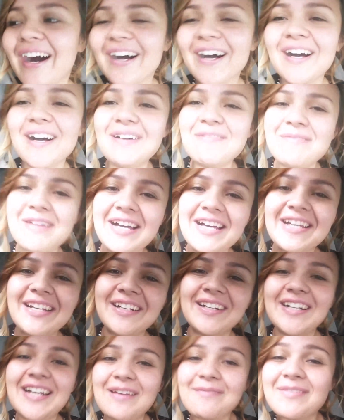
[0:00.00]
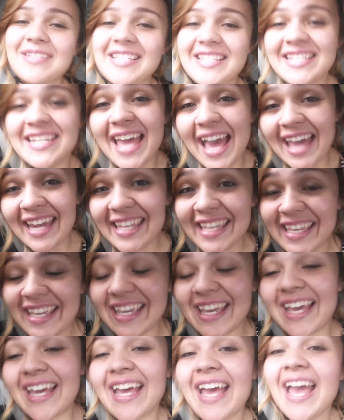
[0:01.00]
Uh, but her name is
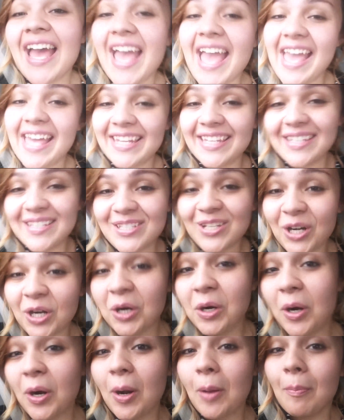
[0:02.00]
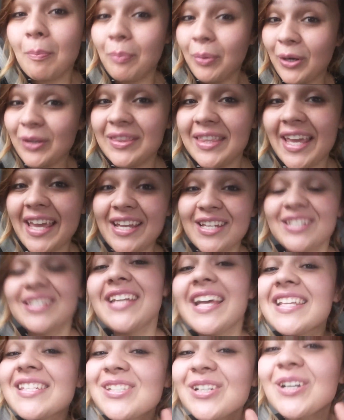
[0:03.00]
Natty. It is her birthday.
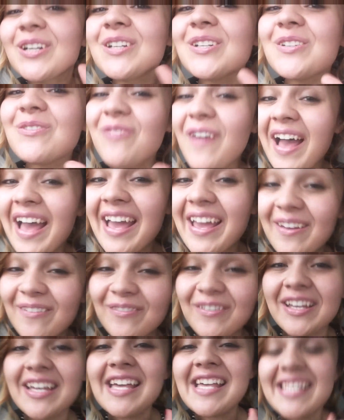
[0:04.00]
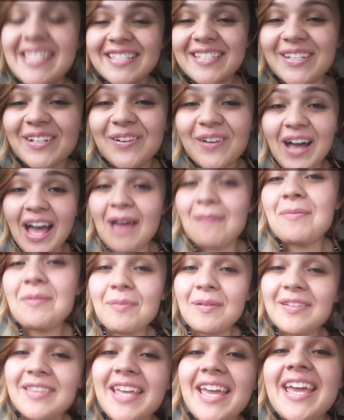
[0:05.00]
She has turned five. So
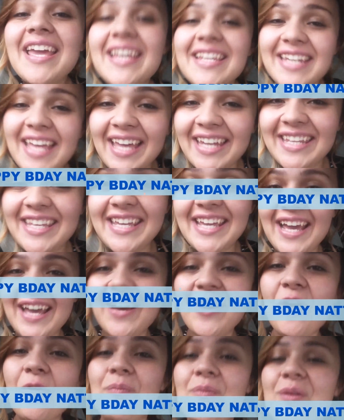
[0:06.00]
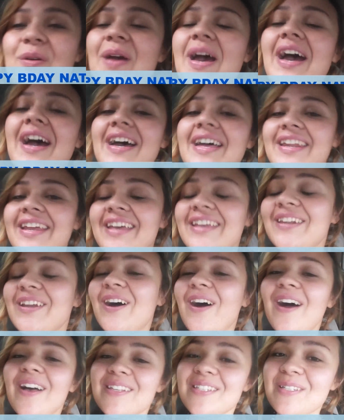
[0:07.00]
happy birthday, Natty. I hope you had
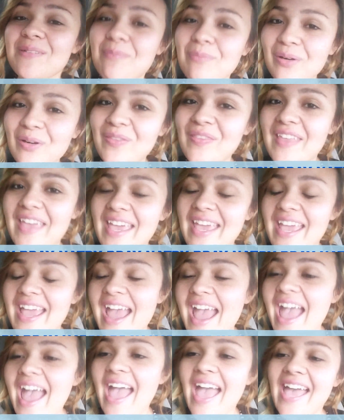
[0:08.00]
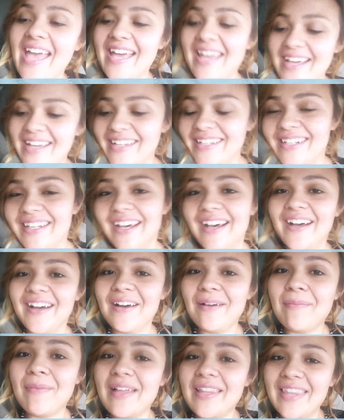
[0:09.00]
an awesome birthday and
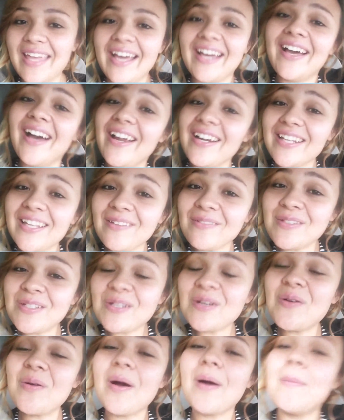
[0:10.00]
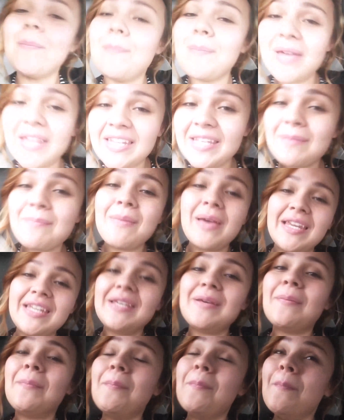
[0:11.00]
um, that God gives you many,
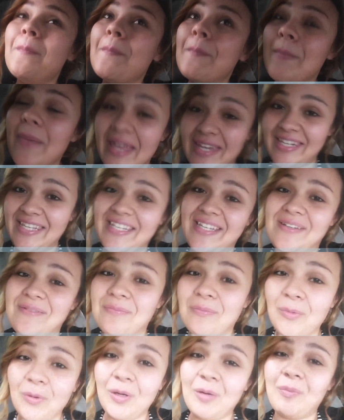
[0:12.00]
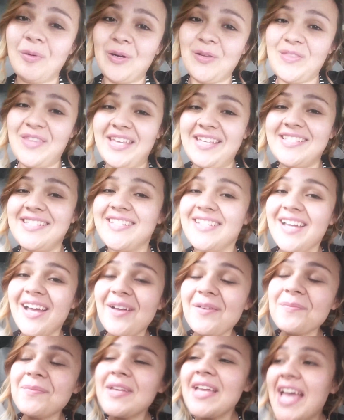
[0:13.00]
many, many many more birthdays to
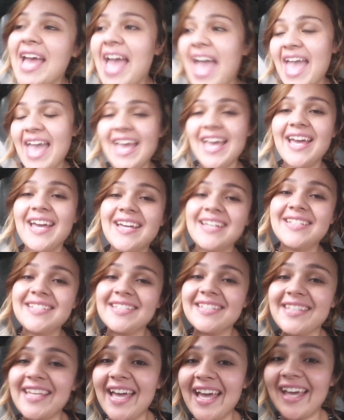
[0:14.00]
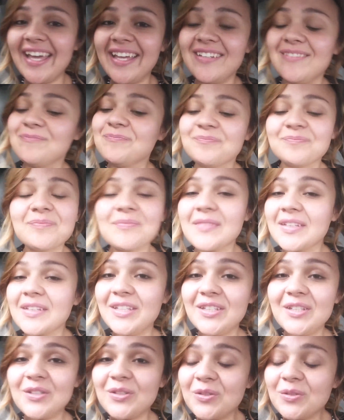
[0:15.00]
come and that
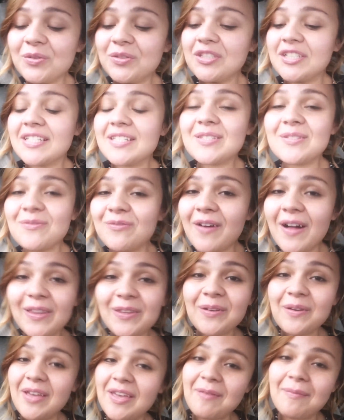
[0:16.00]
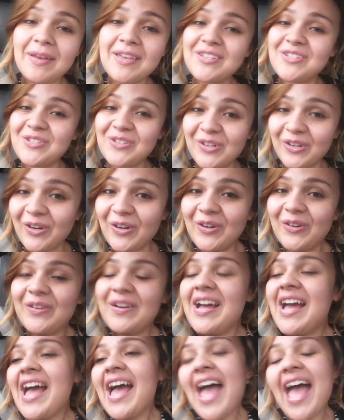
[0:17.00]
you just follow him as you
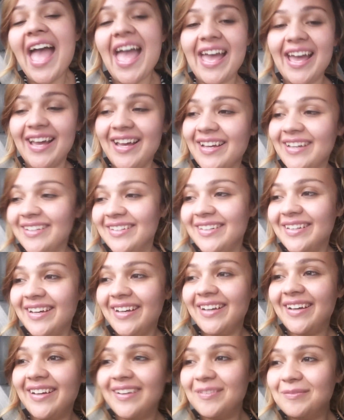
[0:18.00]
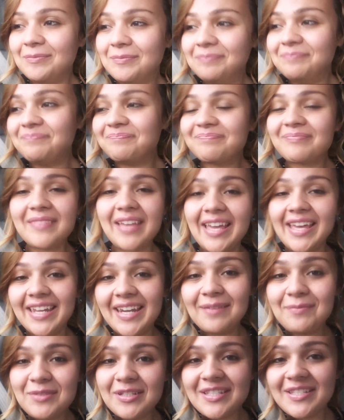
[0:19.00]
grow. And, um,
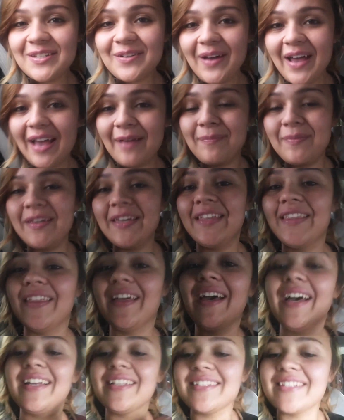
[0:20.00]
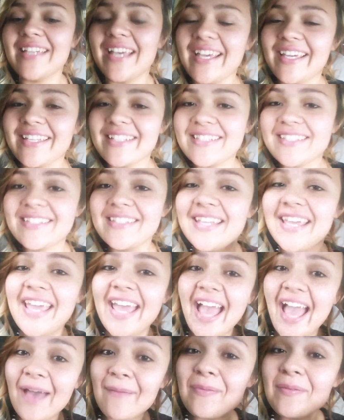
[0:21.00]
and I'm just so happy that I could
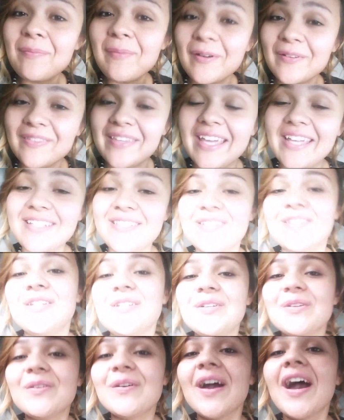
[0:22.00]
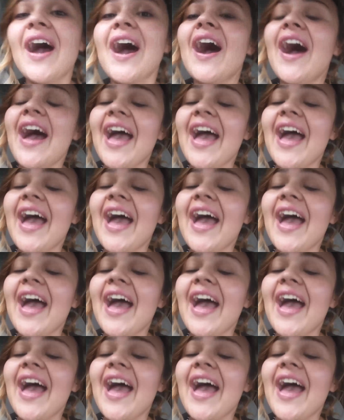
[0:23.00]
say happy birthday to you.